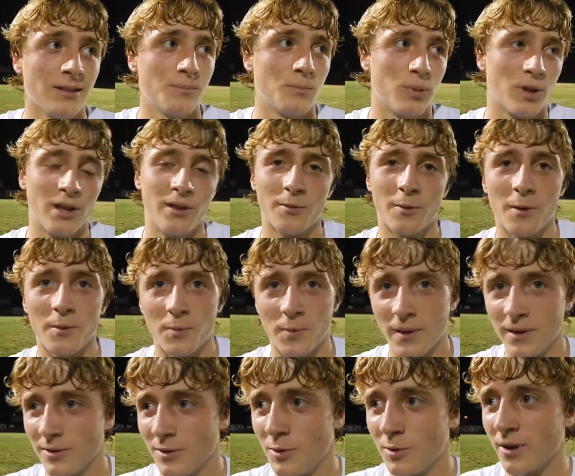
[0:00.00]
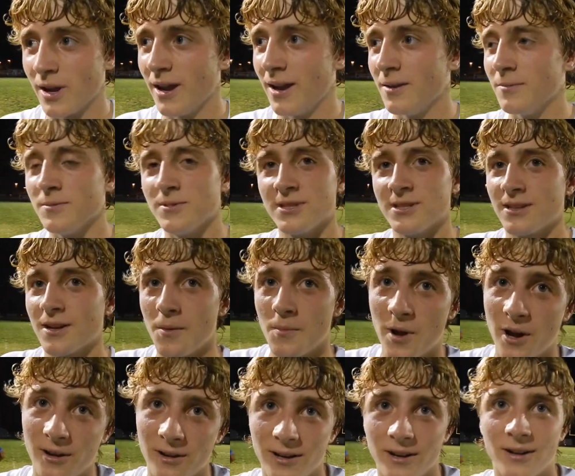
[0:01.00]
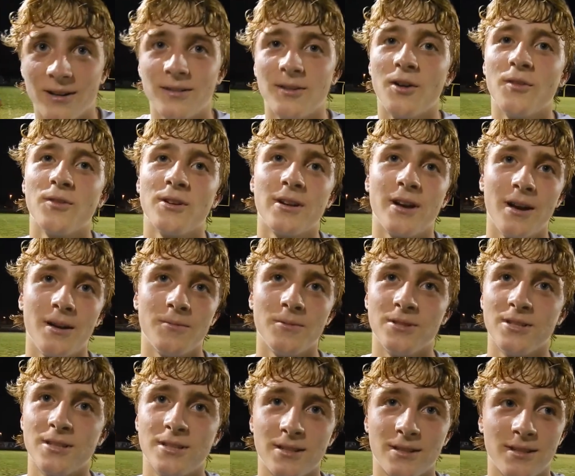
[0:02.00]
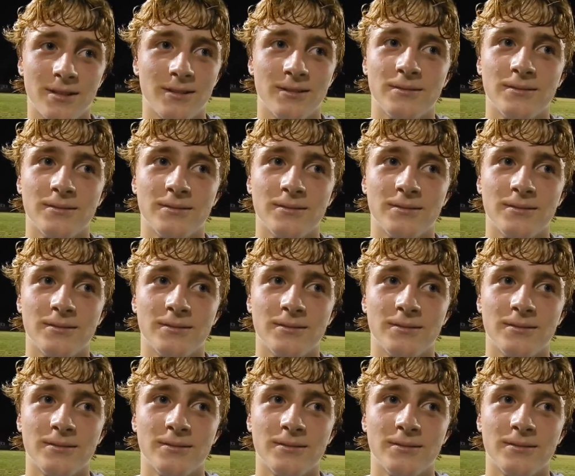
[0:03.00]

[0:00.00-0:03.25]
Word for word: Play the way we play the whole game. Just come out here in overtime and just